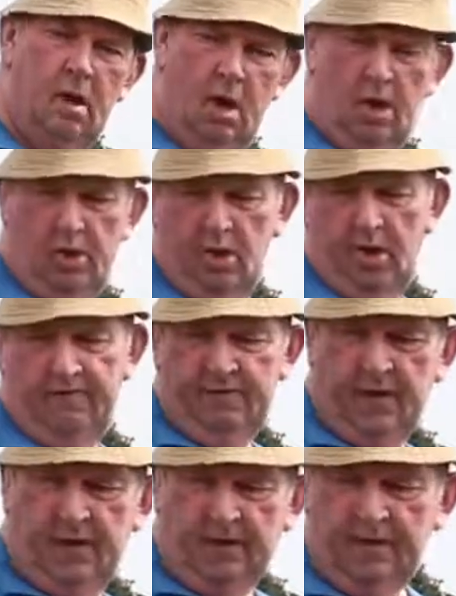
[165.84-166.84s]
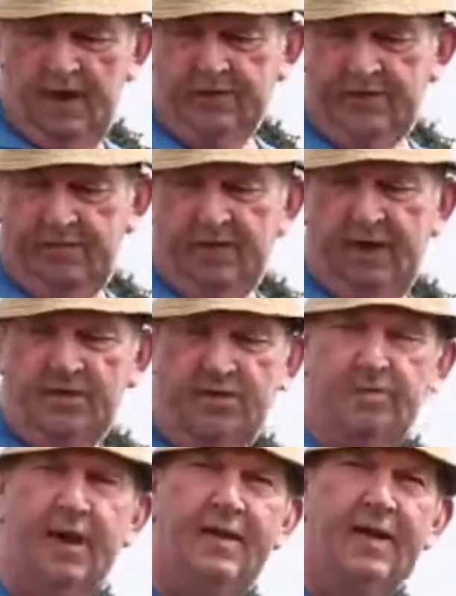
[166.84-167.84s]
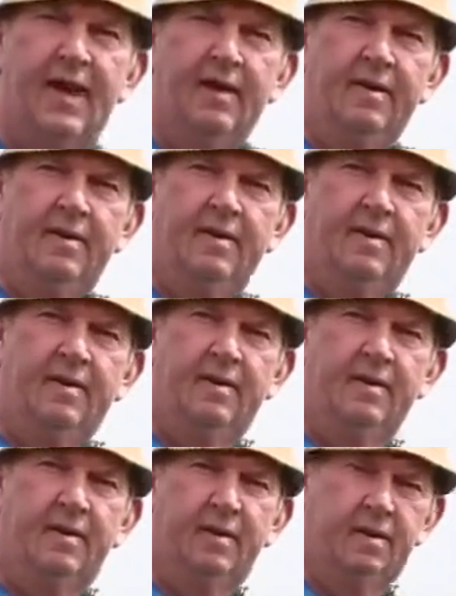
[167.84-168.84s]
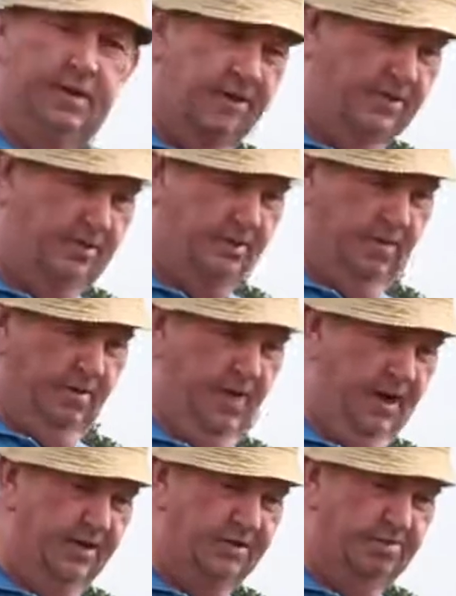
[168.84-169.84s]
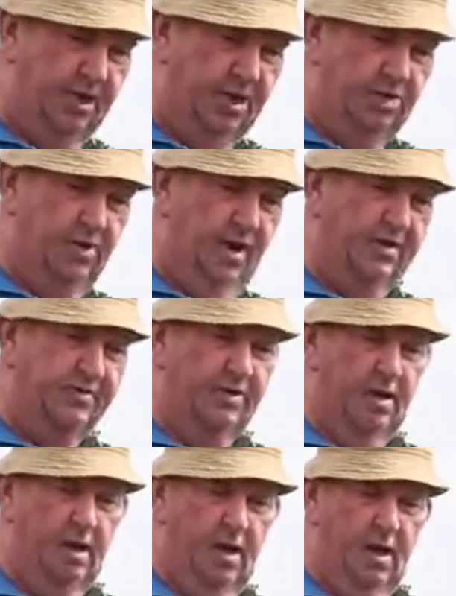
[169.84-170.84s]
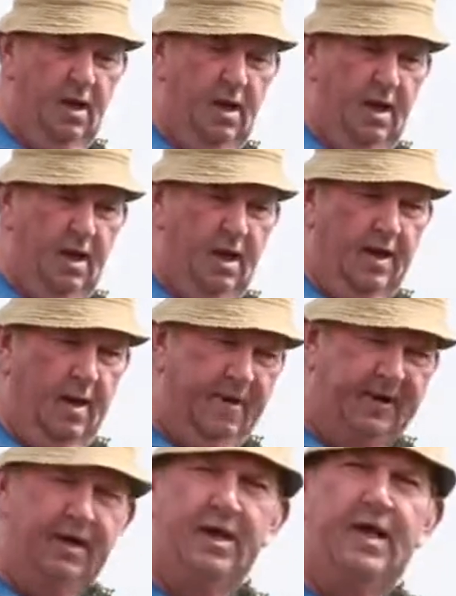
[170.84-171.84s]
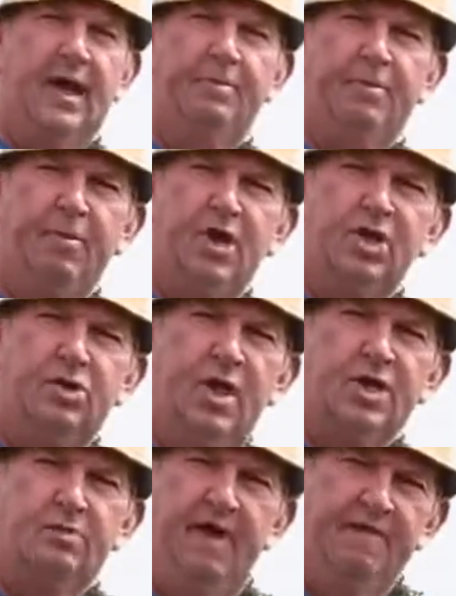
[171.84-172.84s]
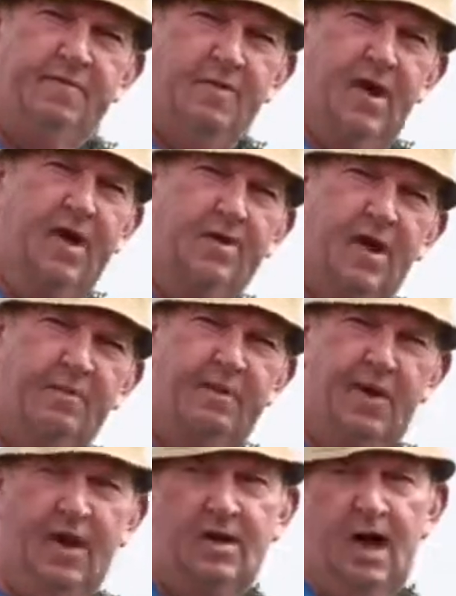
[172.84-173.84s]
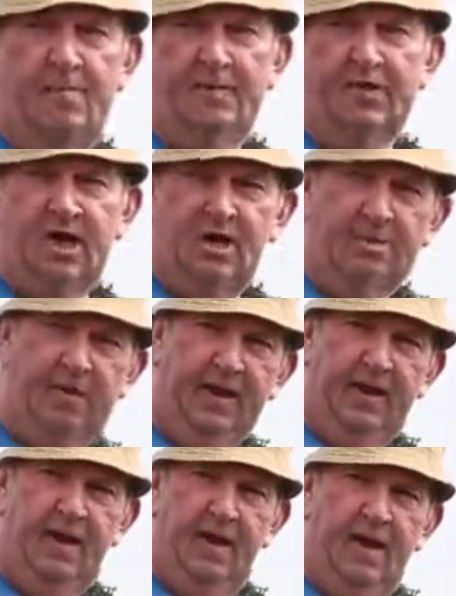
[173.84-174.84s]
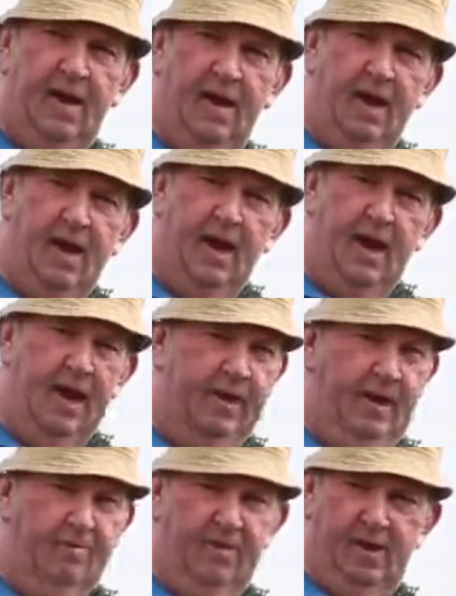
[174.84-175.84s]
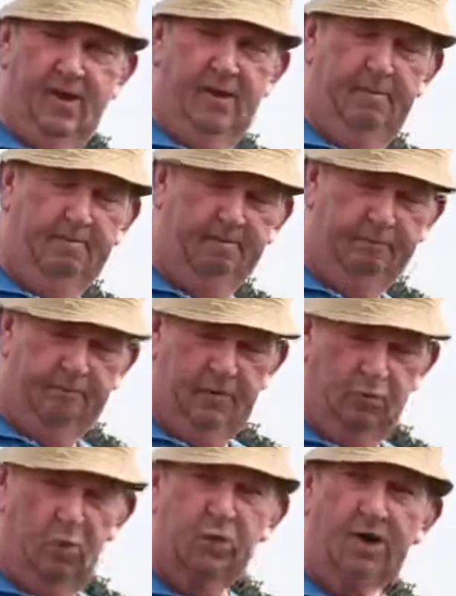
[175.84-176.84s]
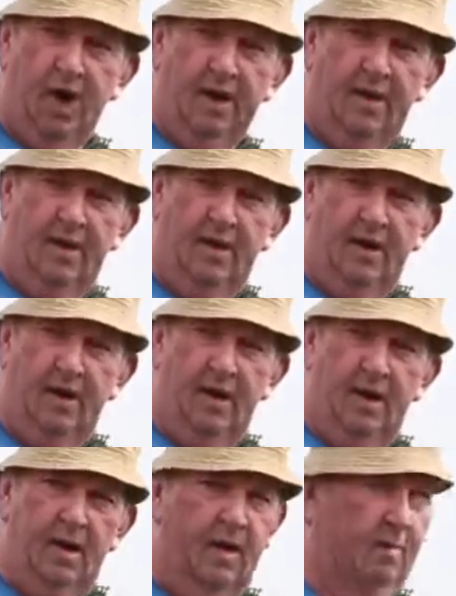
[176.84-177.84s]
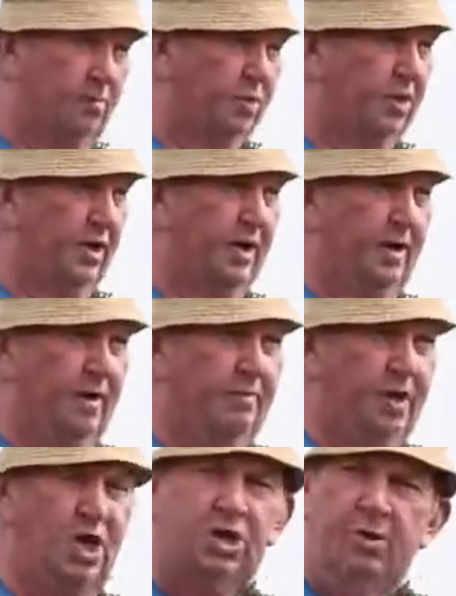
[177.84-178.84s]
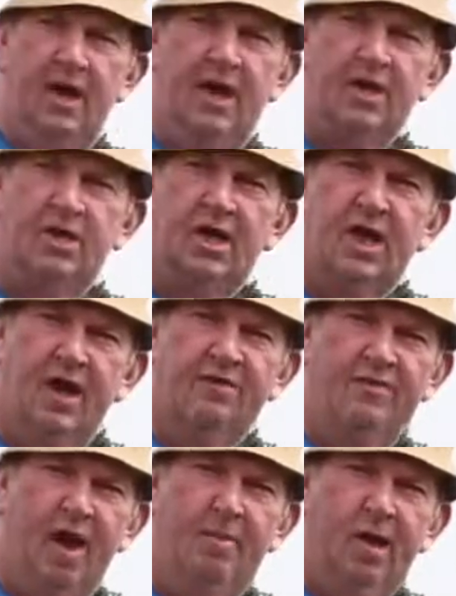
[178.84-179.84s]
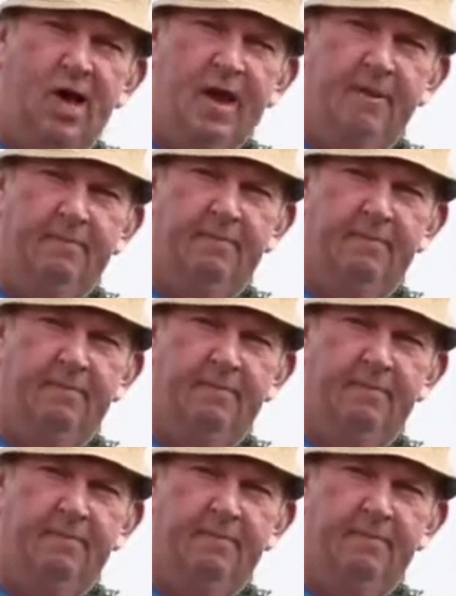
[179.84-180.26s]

Oh no, I have another 7 acres in Ballinge. These is the queens, British queens. You're better to keep the British queens away from the main crop. The main crop is Kerris Pink and Rooster. But the British queen is inclined to draw blight.